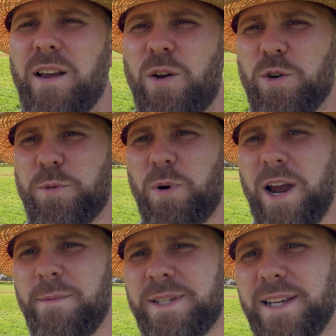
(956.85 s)
Coach
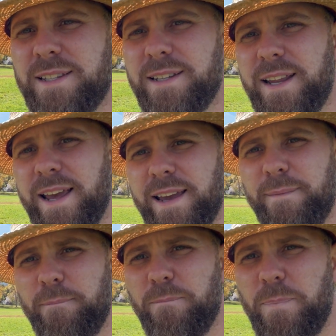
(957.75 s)
Prime said today
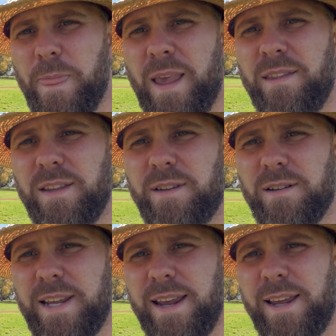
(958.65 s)
that they're
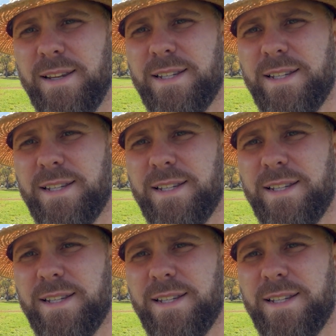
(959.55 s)
taking